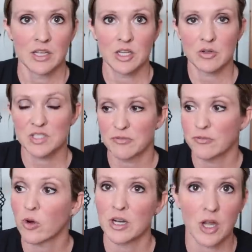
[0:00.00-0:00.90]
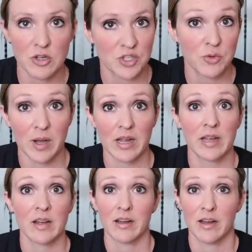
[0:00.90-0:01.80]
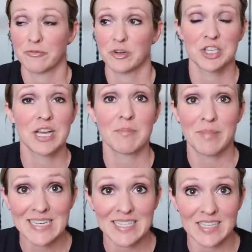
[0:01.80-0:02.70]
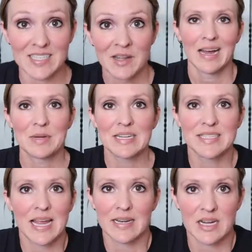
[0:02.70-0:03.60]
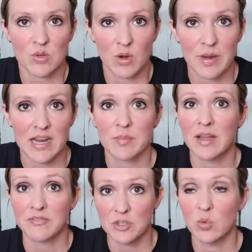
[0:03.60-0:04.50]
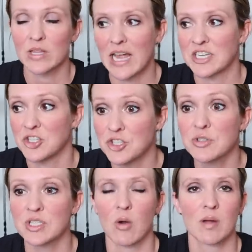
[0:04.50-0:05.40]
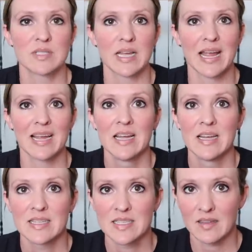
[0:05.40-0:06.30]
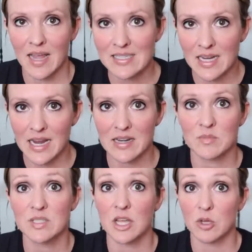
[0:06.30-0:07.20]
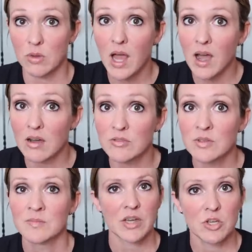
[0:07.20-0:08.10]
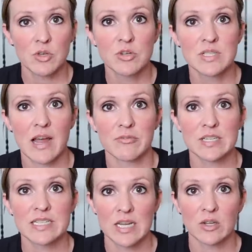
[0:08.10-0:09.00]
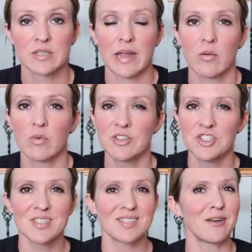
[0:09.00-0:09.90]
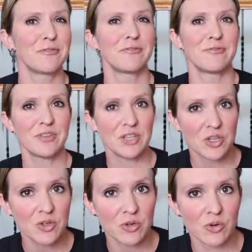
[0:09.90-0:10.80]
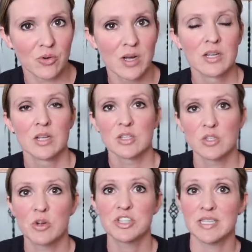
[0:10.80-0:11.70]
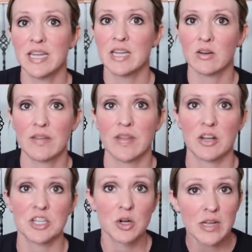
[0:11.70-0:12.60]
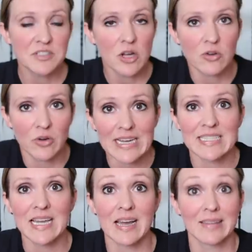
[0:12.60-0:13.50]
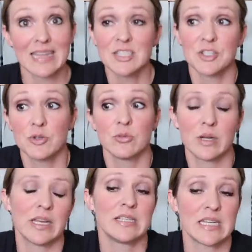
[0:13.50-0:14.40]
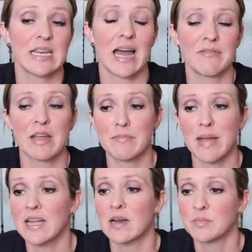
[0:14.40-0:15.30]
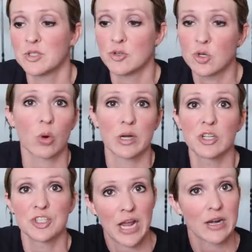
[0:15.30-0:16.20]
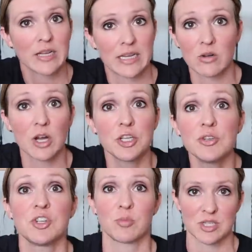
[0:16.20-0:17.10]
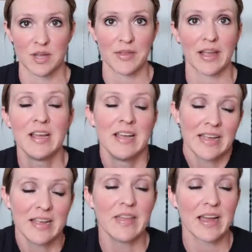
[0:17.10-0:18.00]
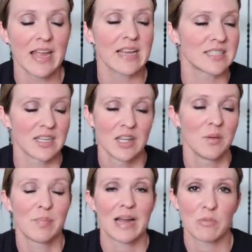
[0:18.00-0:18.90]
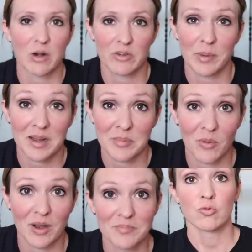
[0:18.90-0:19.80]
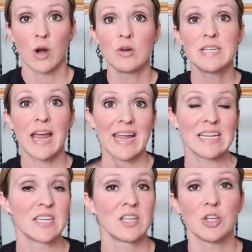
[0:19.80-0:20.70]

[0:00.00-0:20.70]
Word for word: you know, Sephora knows you by a first name basis. I'm not saying not to wear makeup if you would like to do so. I'm saying select items that you love, that you use every single day with just a few switches here and there. You don't have to go crazy unless you indeed have a makeup tutorial channel here on YouTube or something. In that case, buy whatever makeup you want. Rotate